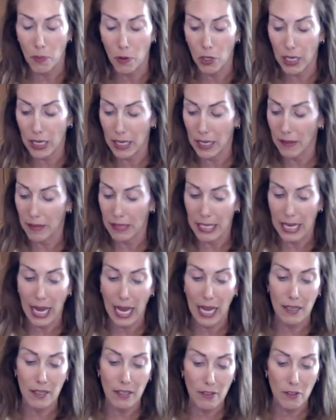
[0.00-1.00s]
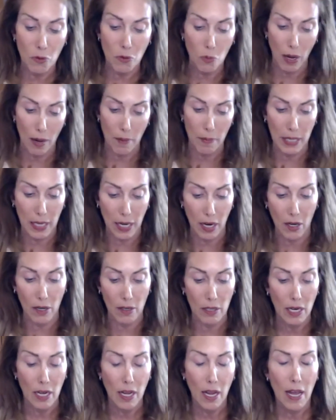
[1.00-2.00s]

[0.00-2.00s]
put it at the end of the webinar